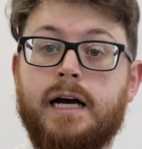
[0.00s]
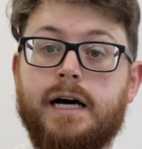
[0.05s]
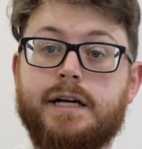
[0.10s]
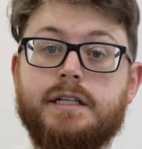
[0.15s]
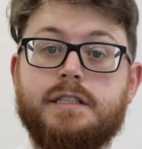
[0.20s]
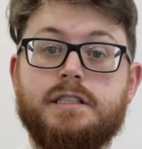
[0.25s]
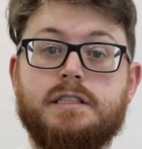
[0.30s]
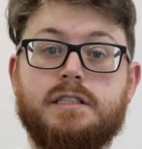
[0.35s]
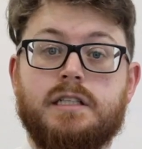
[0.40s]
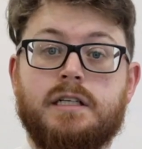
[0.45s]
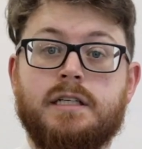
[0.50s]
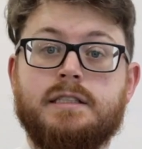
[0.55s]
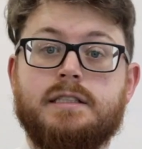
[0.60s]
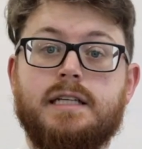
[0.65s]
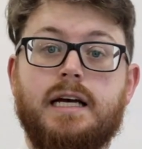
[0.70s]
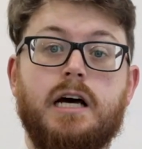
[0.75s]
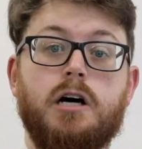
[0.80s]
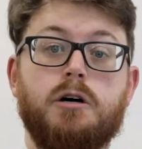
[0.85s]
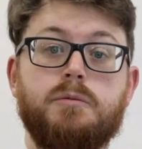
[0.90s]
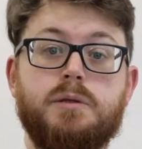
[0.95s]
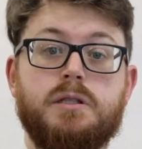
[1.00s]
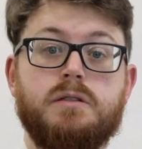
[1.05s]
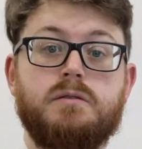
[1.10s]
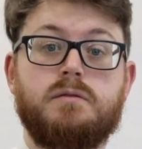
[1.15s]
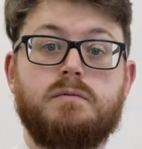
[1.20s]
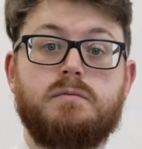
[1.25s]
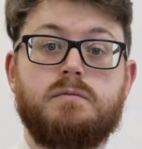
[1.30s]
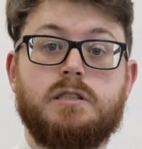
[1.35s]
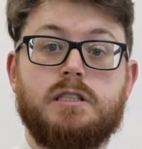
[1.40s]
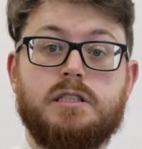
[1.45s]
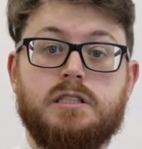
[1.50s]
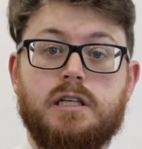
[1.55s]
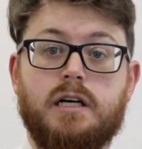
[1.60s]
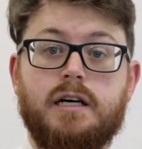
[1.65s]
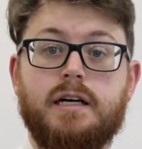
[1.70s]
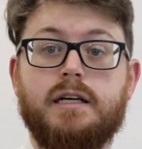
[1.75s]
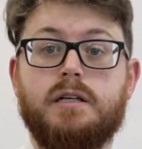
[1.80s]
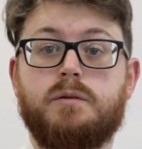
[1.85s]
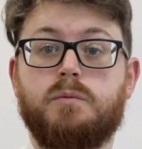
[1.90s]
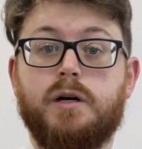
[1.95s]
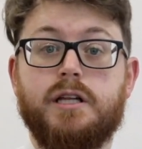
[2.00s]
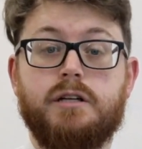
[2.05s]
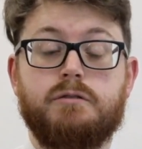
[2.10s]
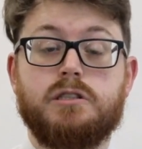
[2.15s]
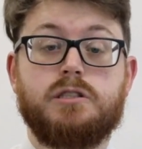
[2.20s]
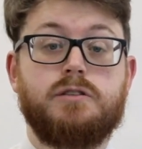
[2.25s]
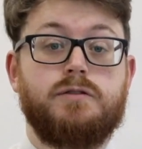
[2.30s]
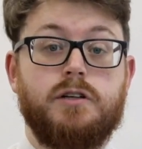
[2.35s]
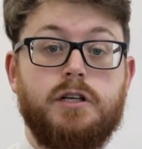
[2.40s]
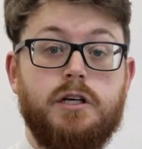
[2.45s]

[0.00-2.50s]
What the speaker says: and are designed to help you decide whether it's for